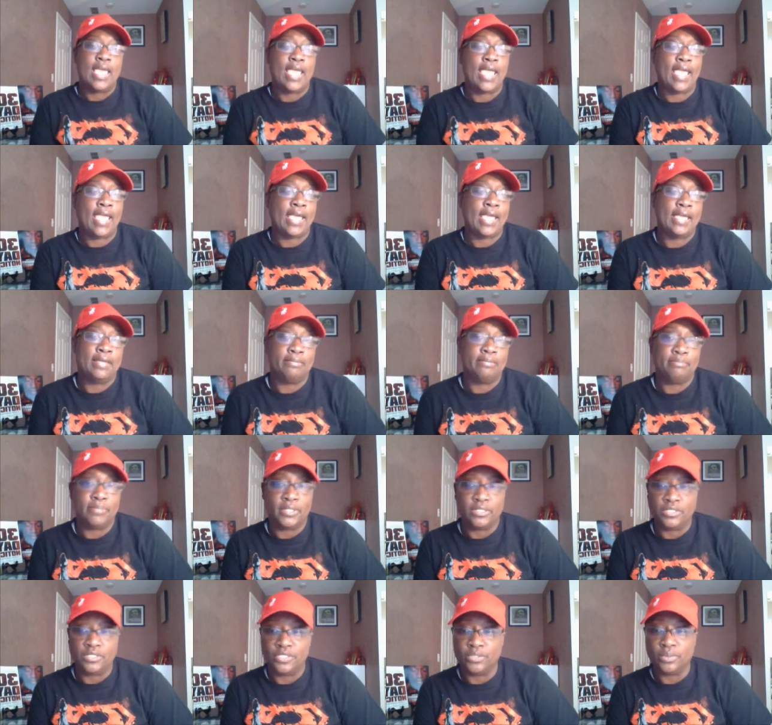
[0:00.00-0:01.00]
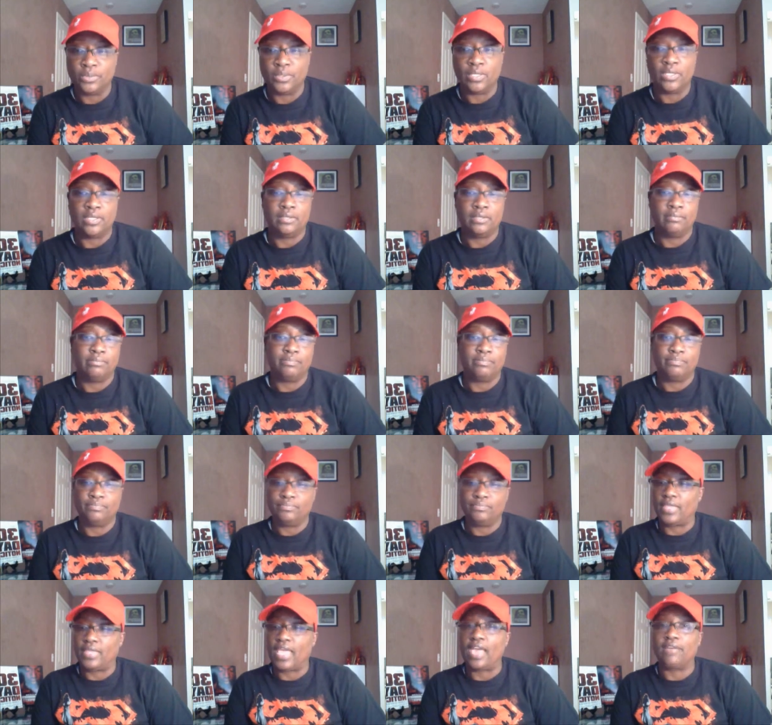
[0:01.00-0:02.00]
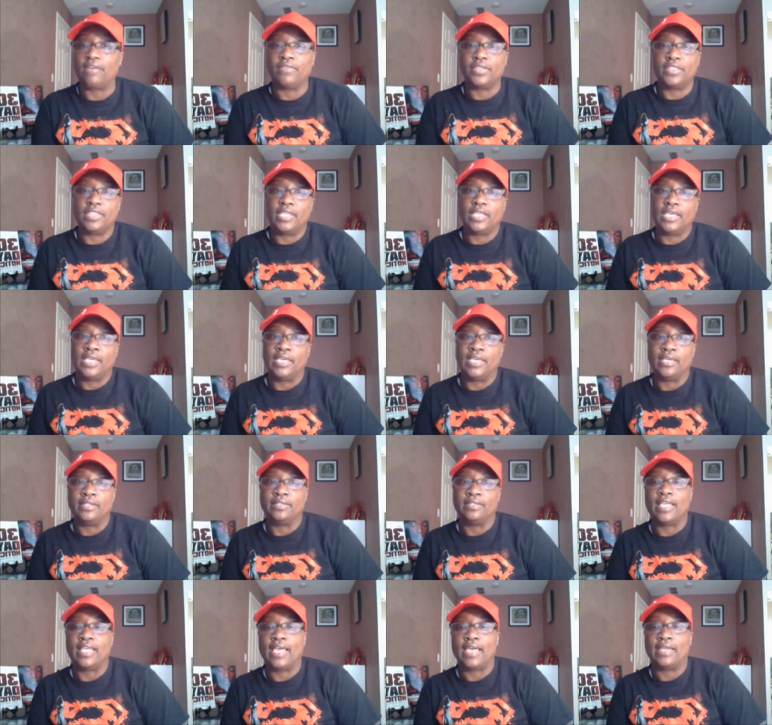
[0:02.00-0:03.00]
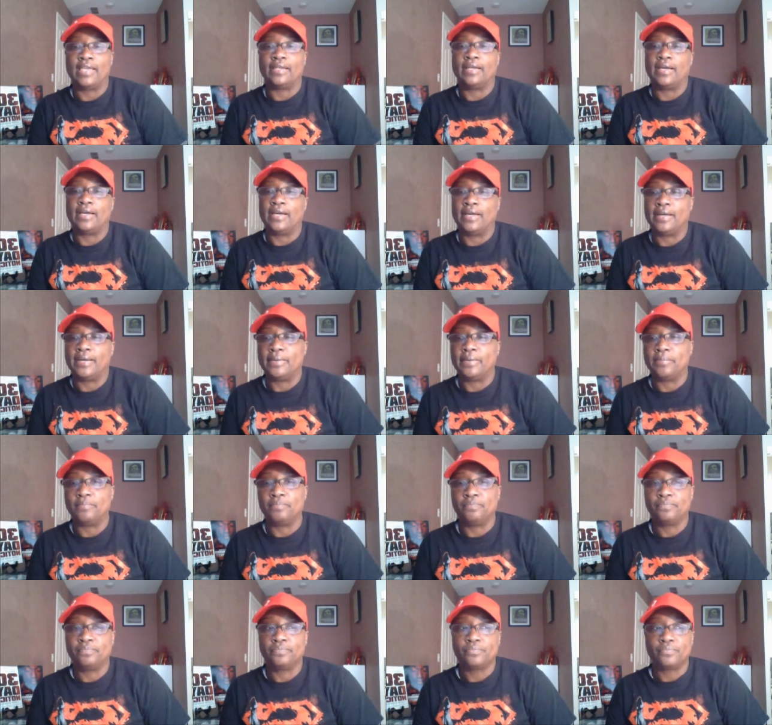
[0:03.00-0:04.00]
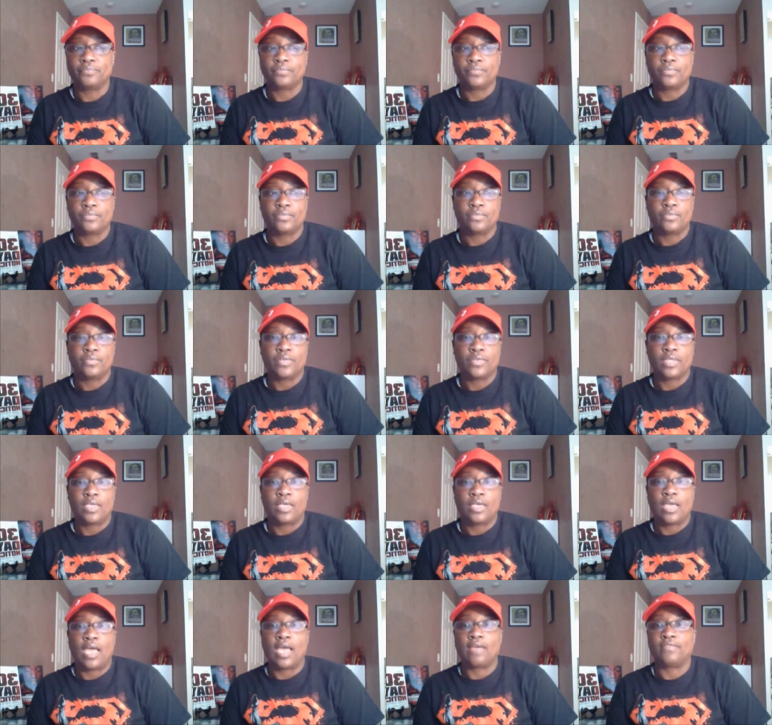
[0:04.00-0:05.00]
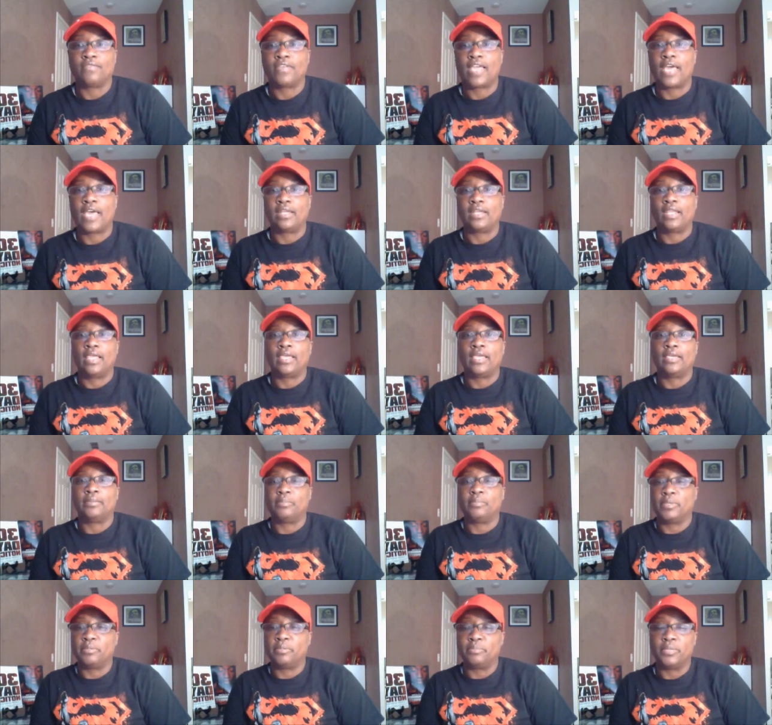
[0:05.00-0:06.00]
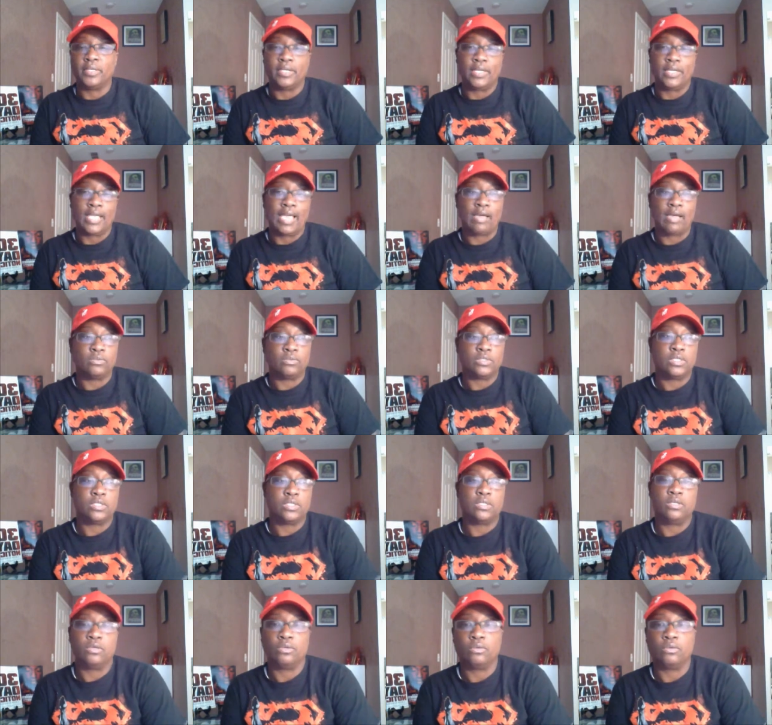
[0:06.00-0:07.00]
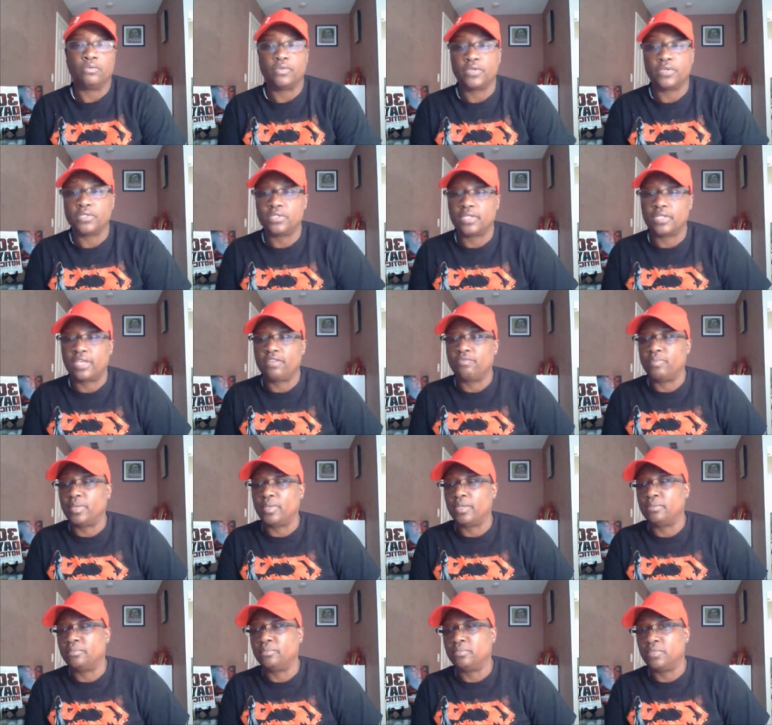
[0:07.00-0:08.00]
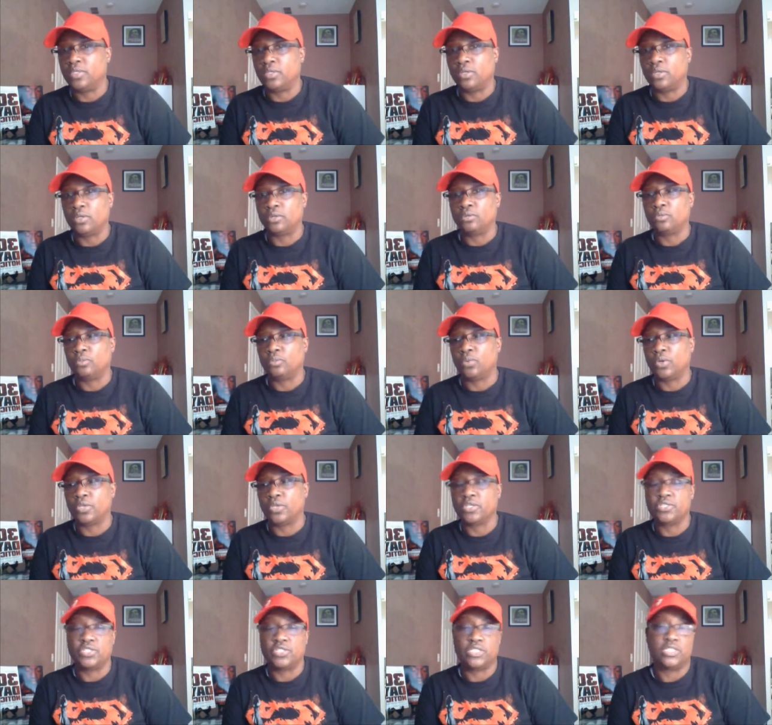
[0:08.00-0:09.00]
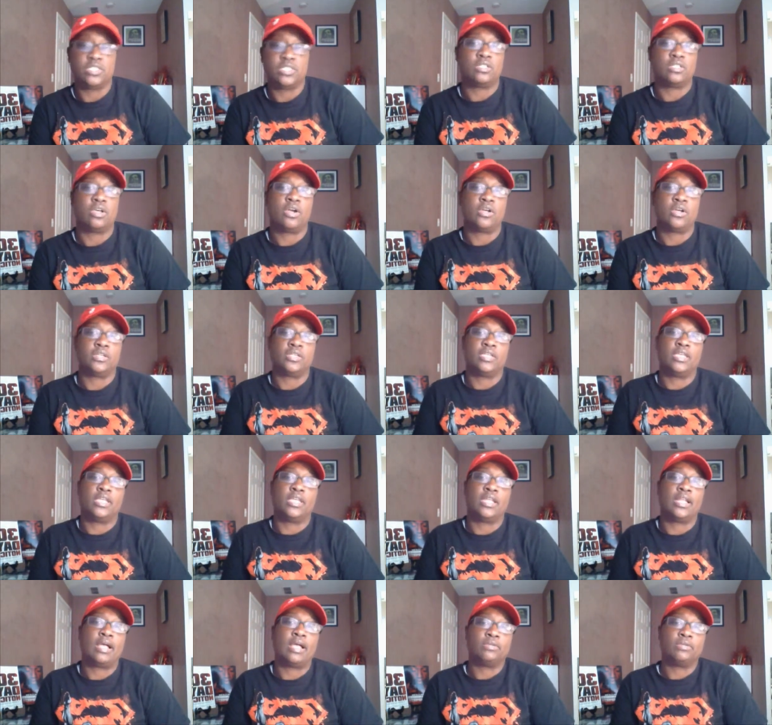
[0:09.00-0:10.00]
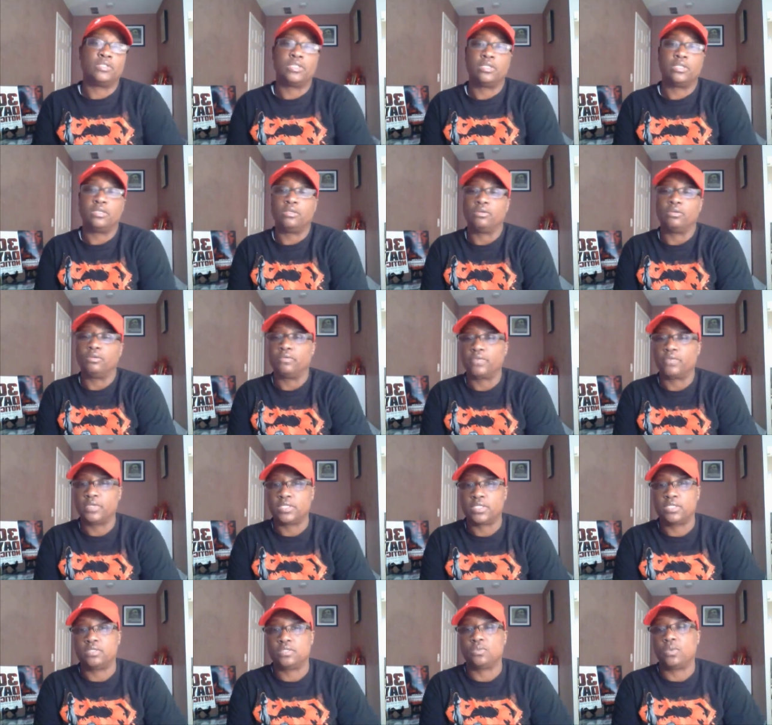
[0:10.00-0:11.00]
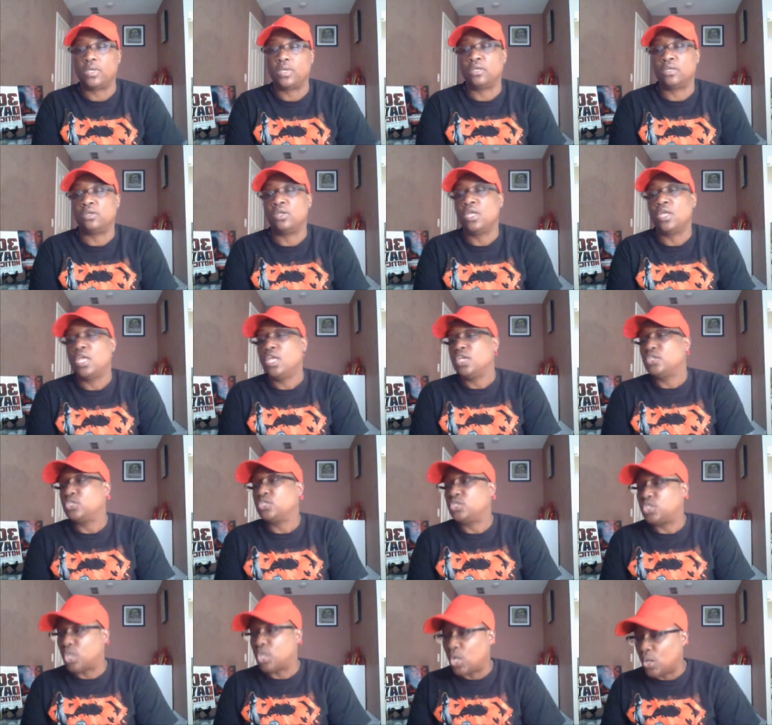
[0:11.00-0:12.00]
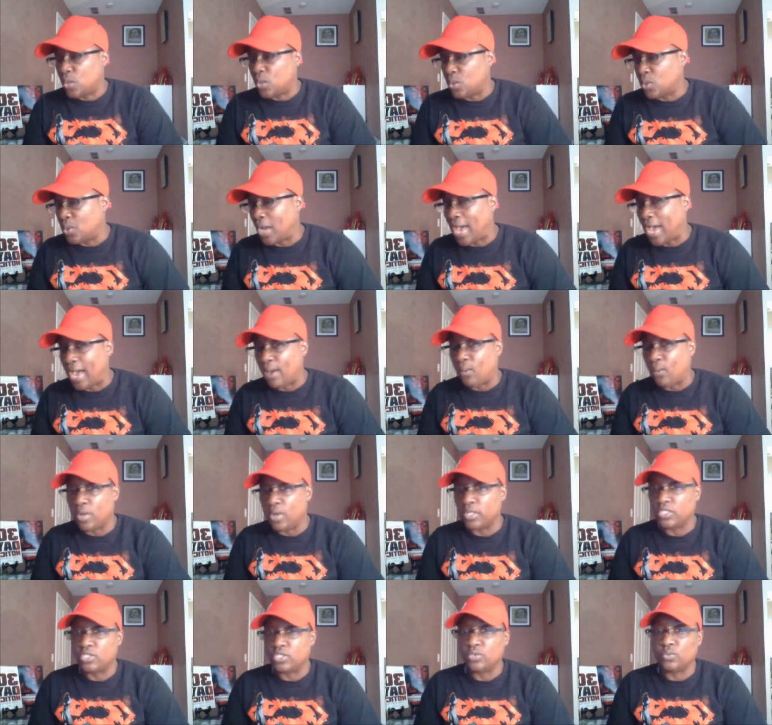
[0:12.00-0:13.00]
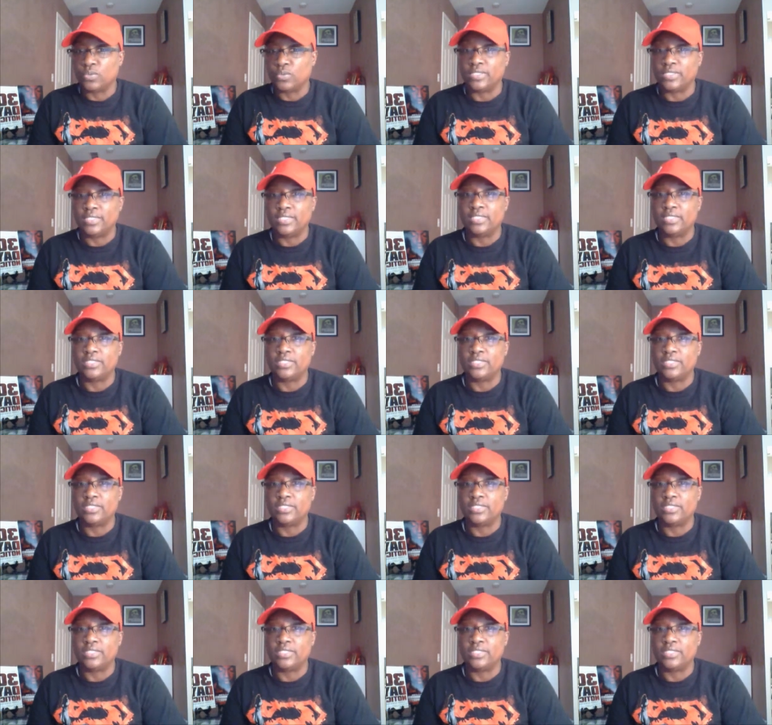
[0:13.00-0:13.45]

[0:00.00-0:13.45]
and been doing everything that um, I've kind of like been putting out into the universe. They've been, you know, working just as hard to get it out into the universe as well. So I want to really